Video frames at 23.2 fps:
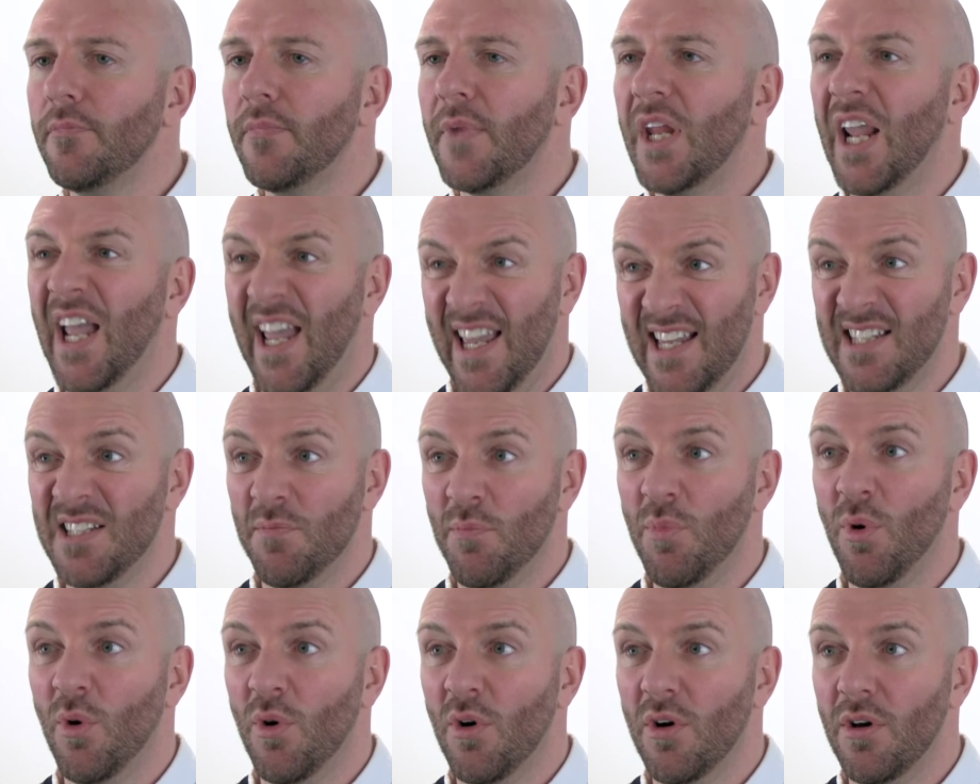It's
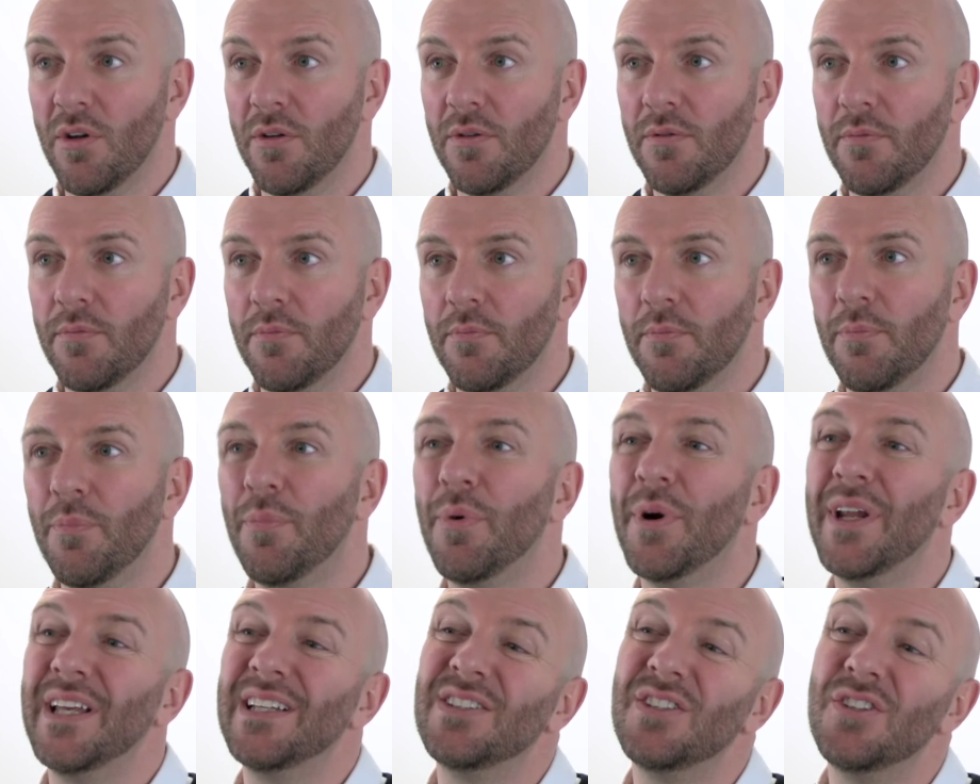important, but
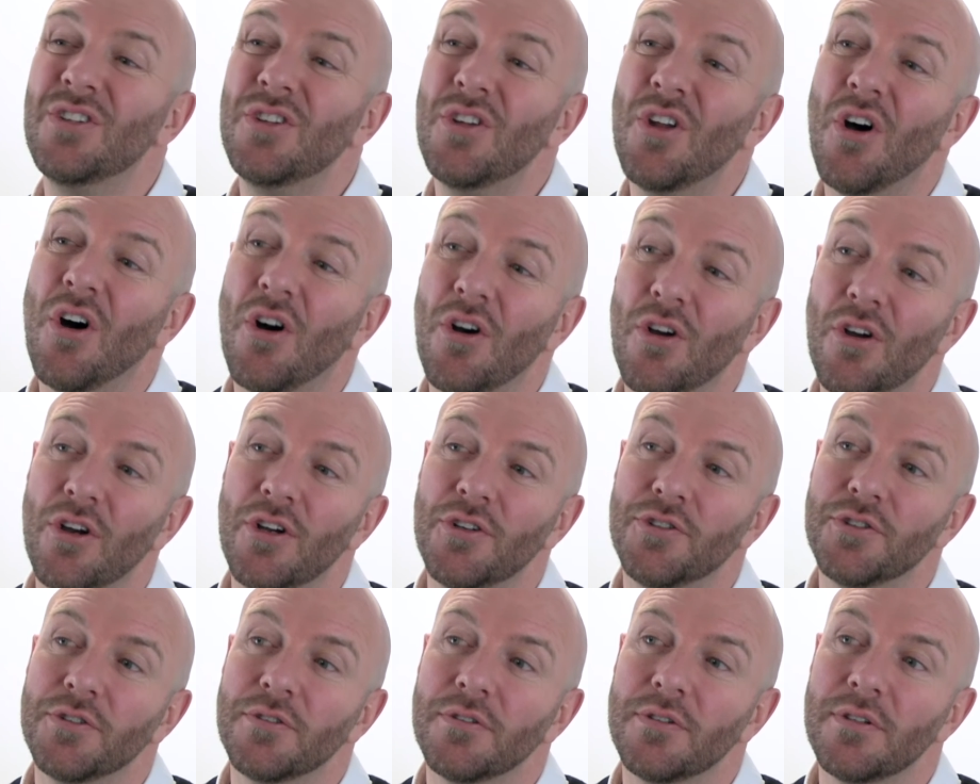it's not
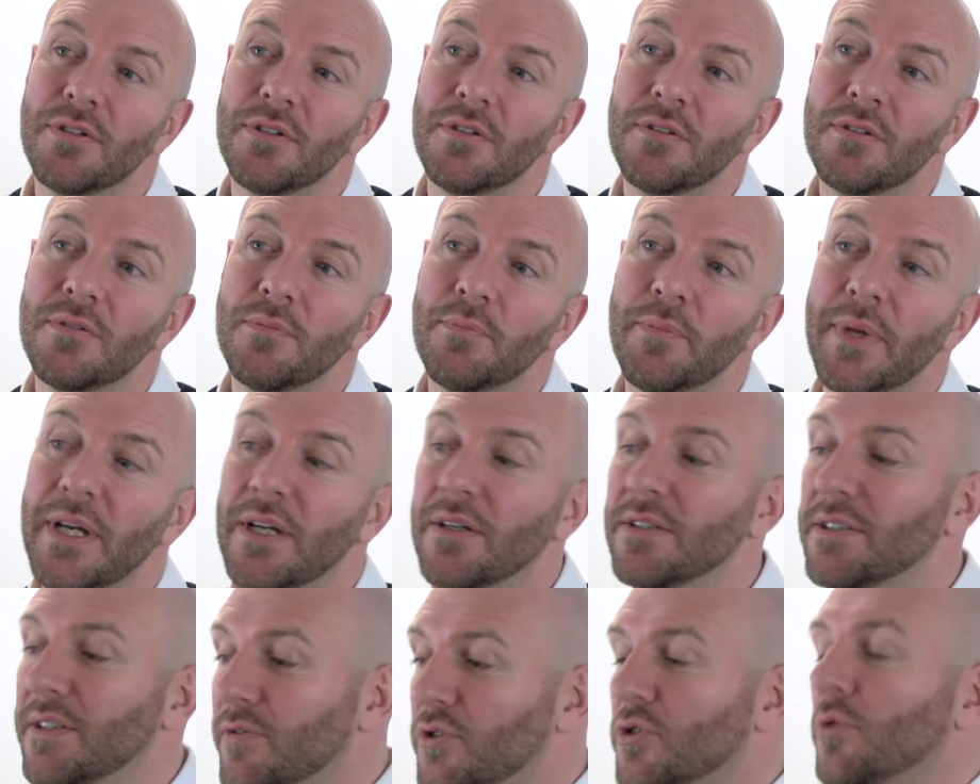urgent. Because if
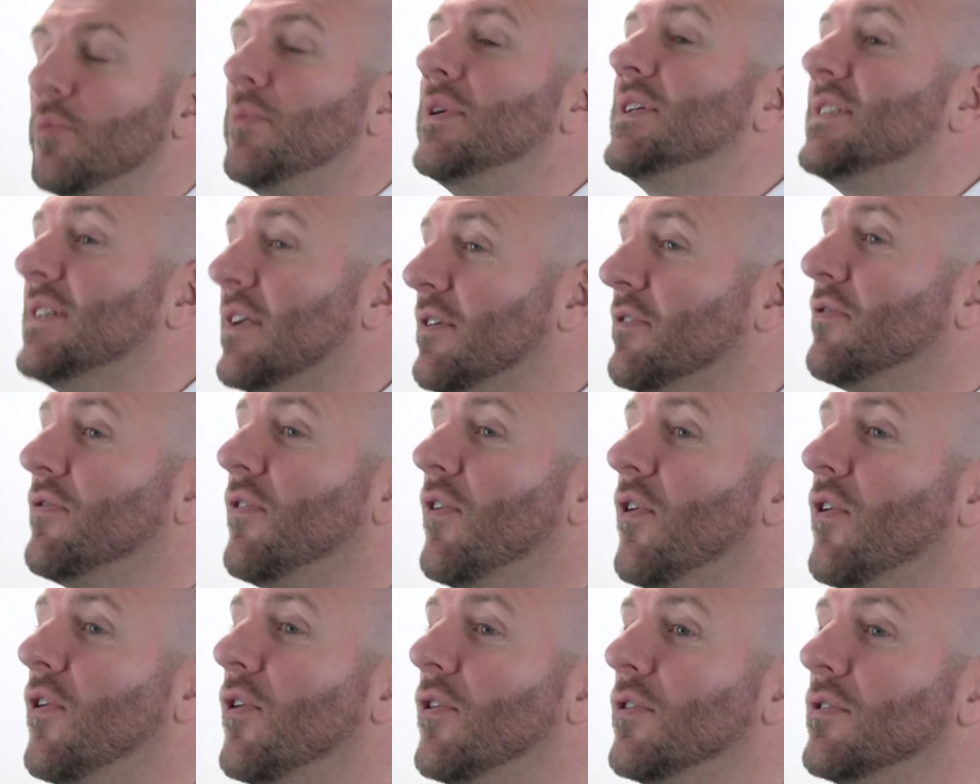somebody's had a
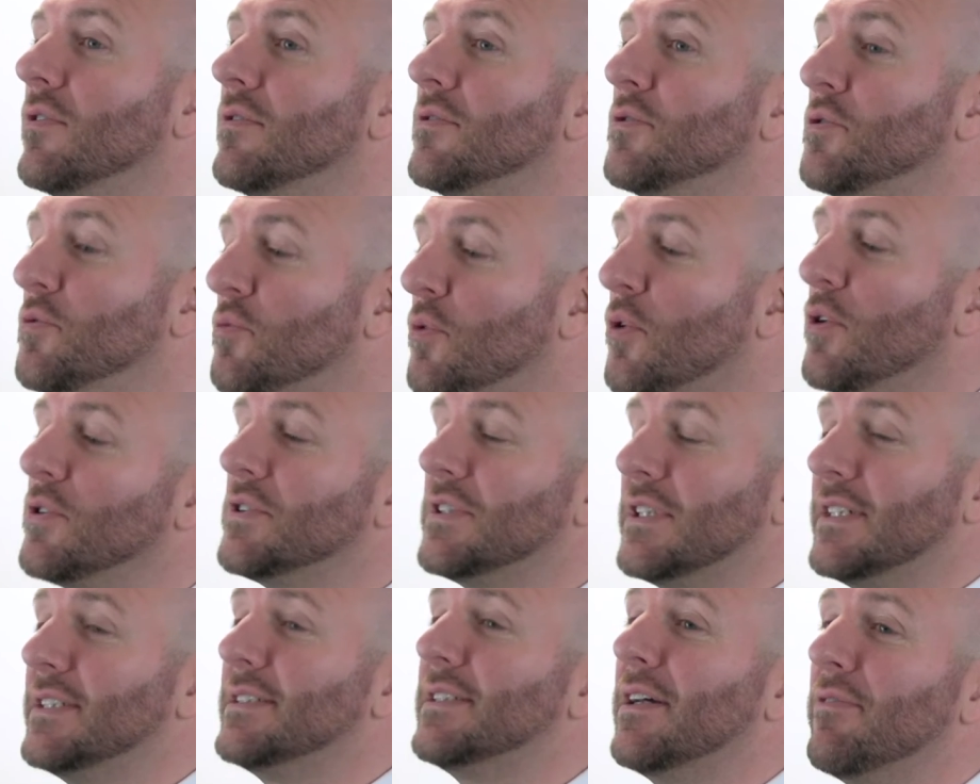fall, you've walked in at
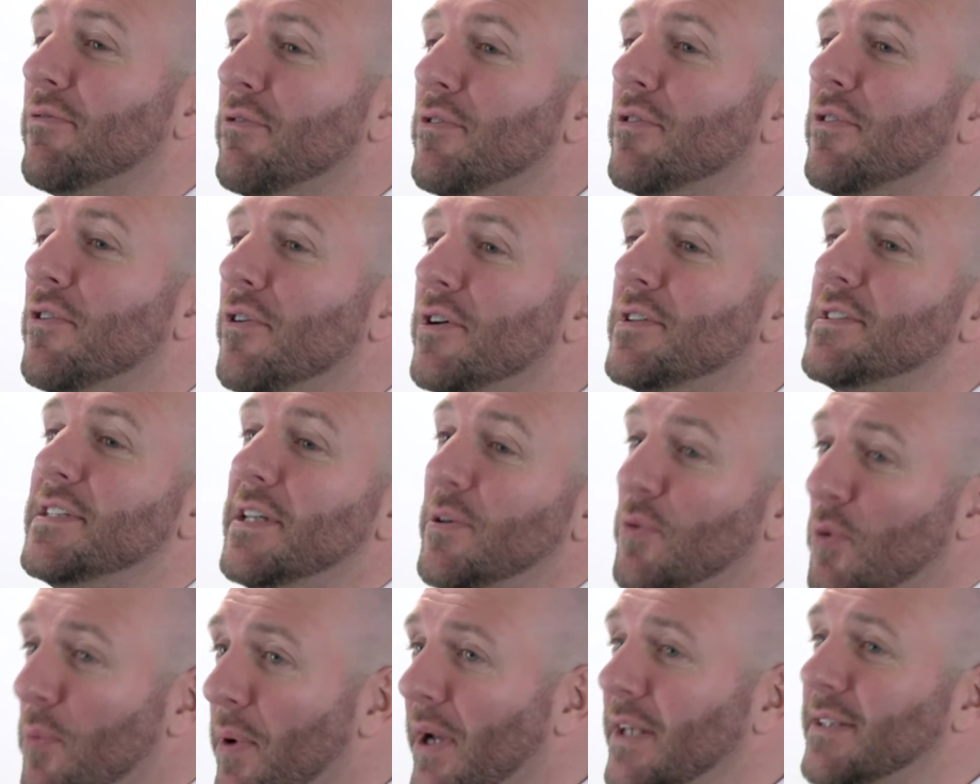7:30, we're
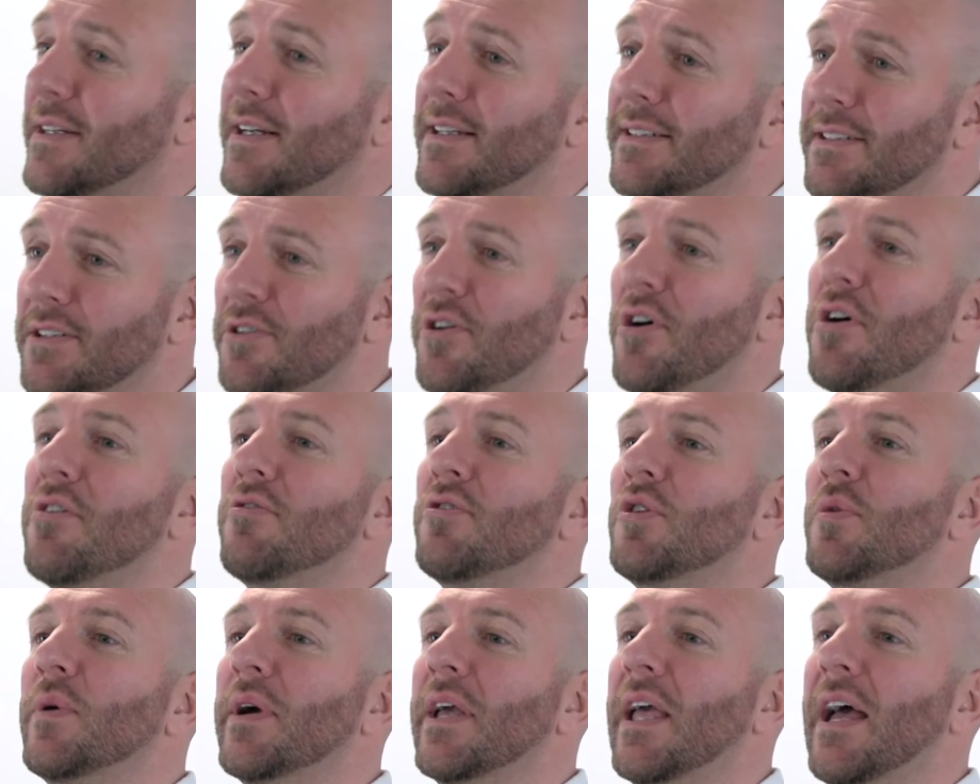back to that scenario
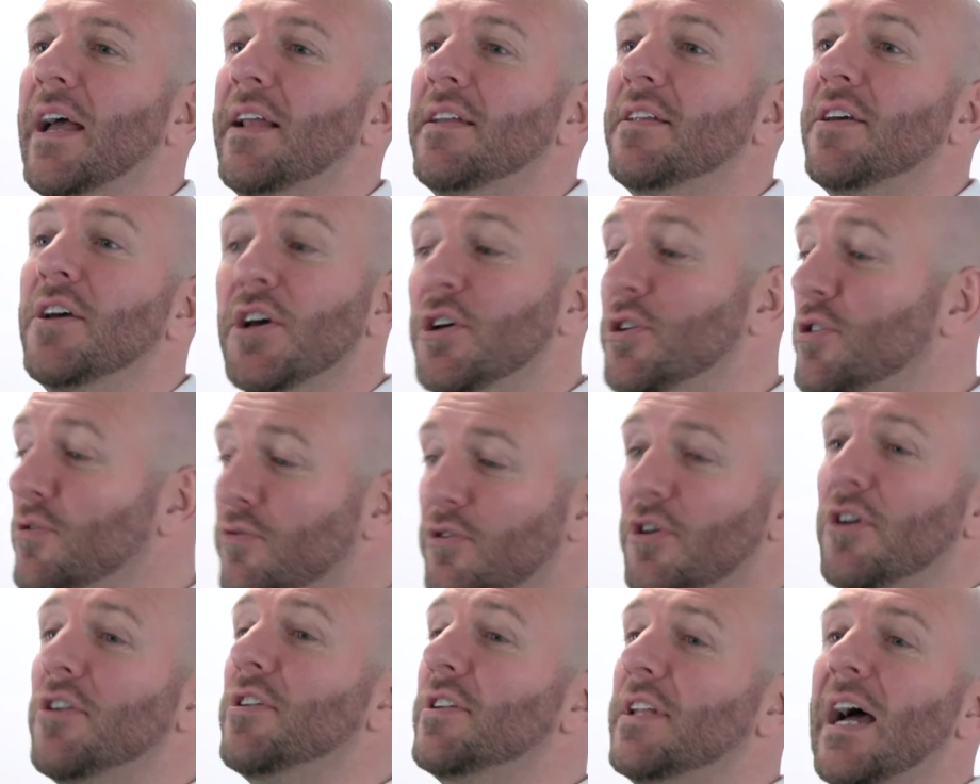again, you've got to
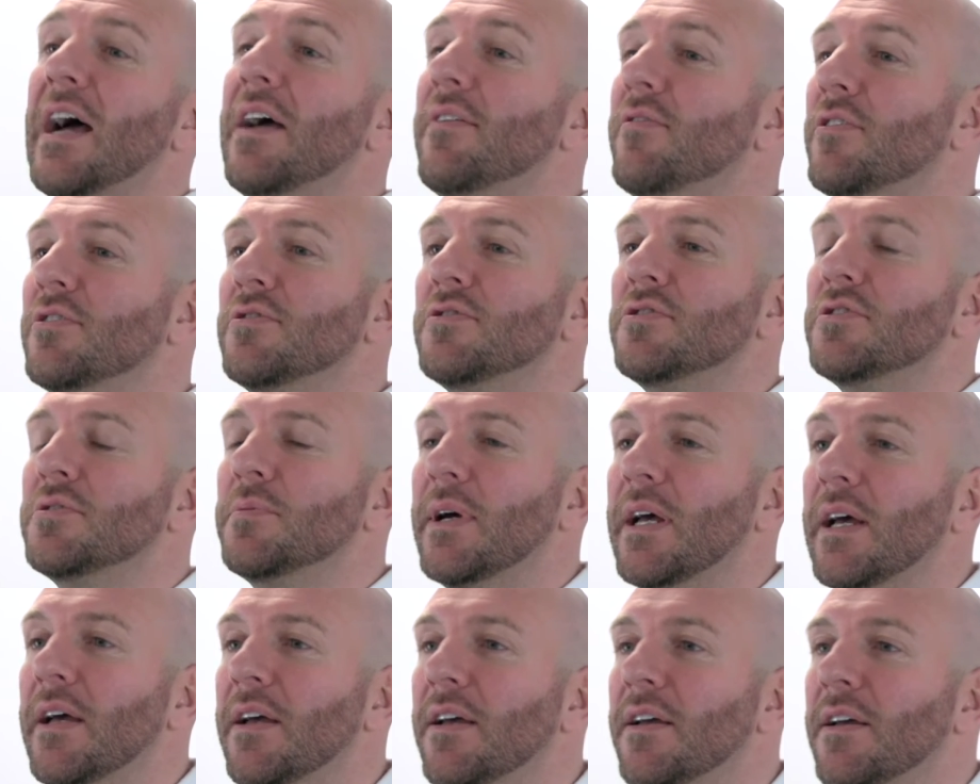dive onto it.